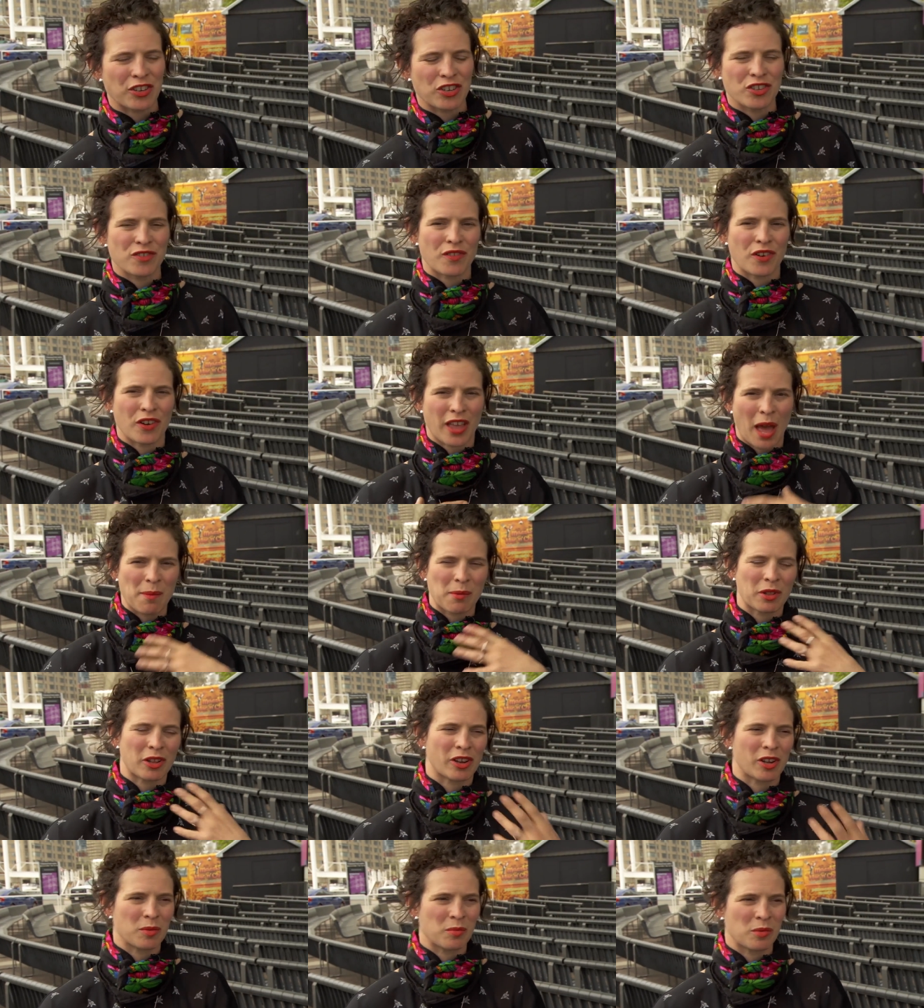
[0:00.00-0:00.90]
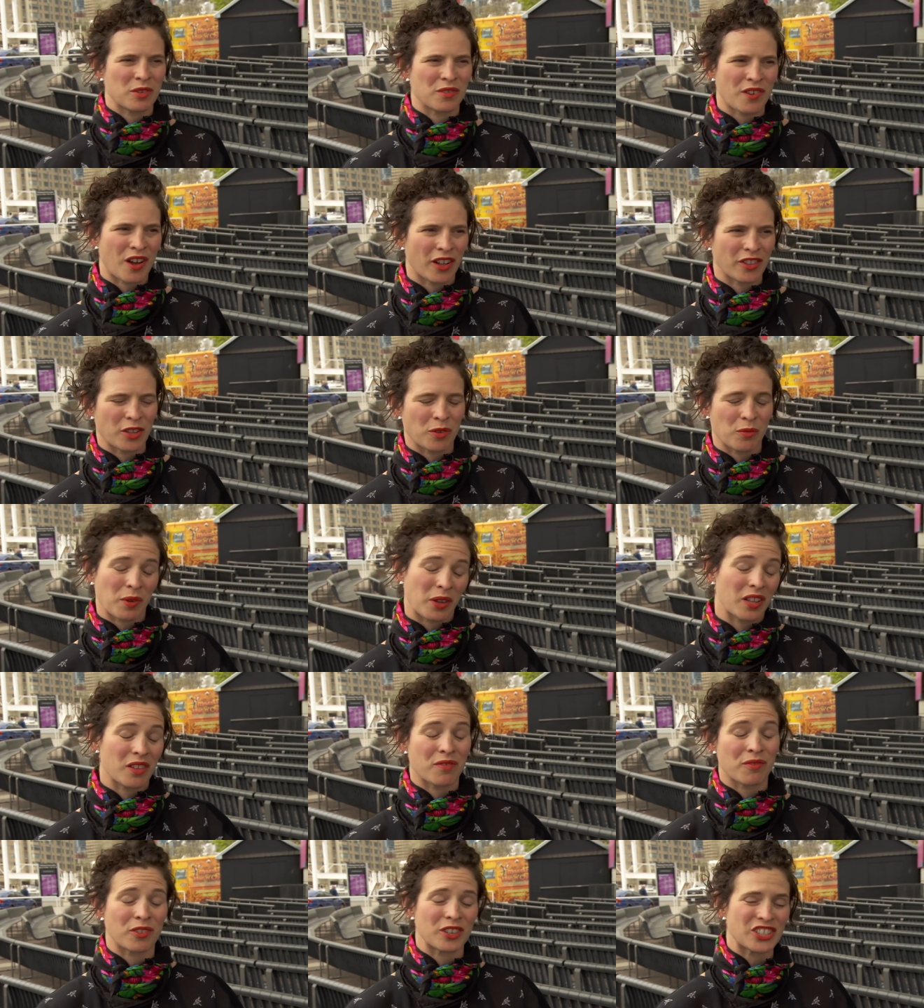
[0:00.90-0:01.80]
a new vocabulary move called the
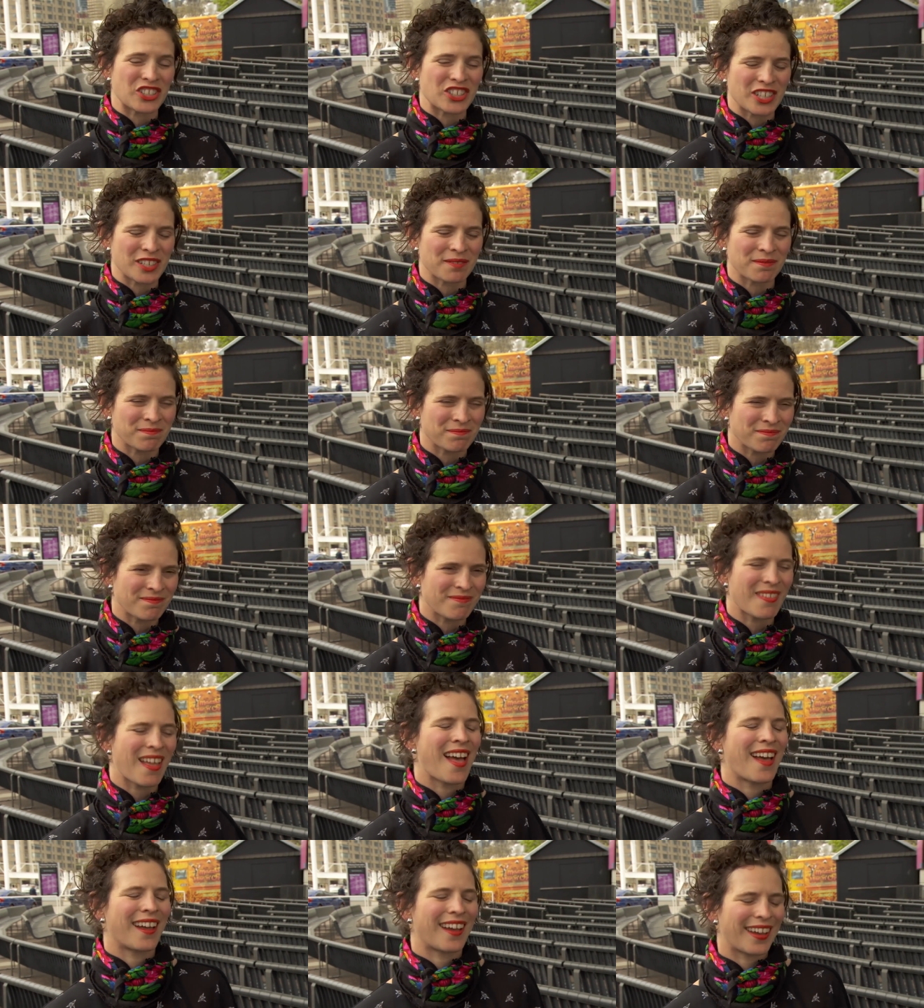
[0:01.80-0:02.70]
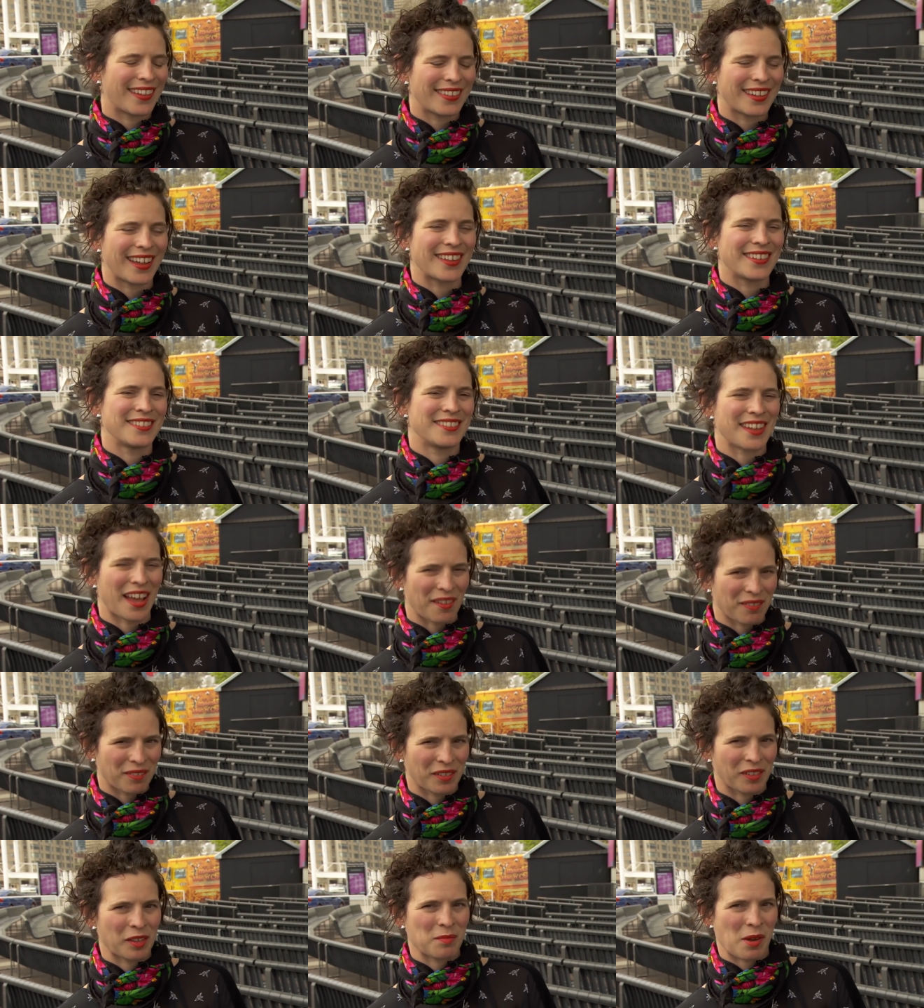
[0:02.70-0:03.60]
Wheel of Fortune, and that is
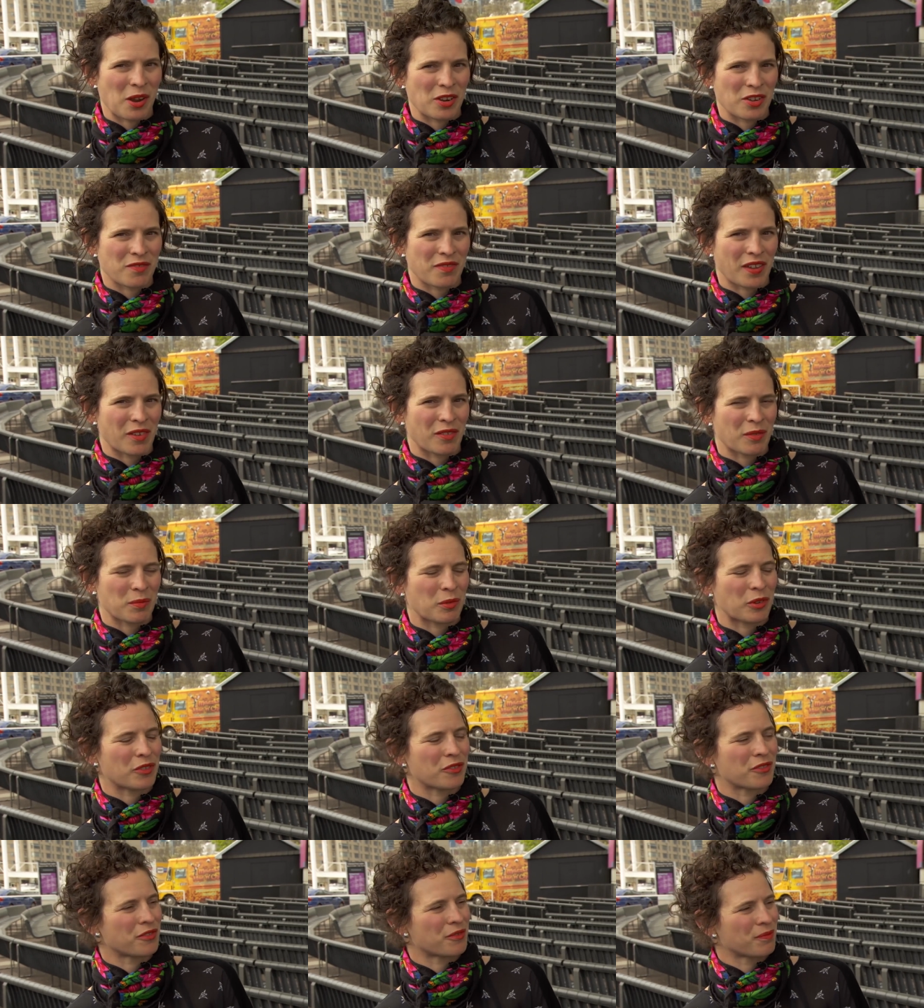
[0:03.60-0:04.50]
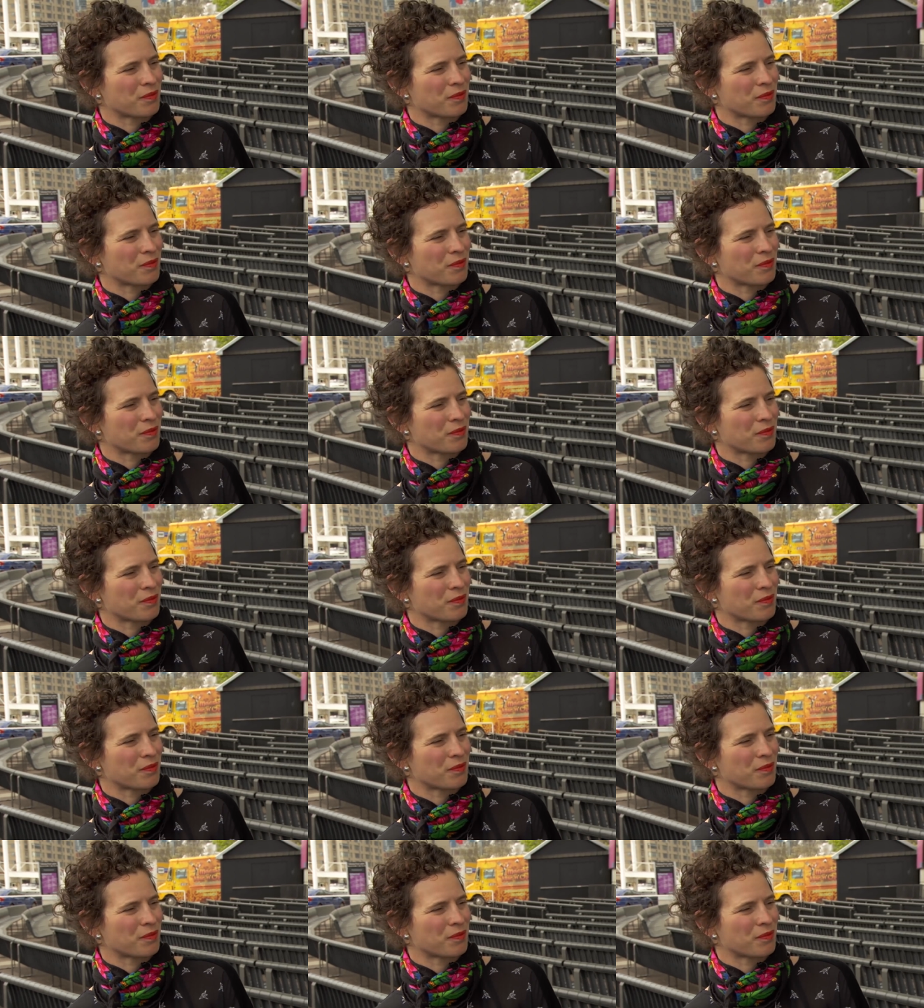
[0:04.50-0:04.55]
definitely my new favorite move.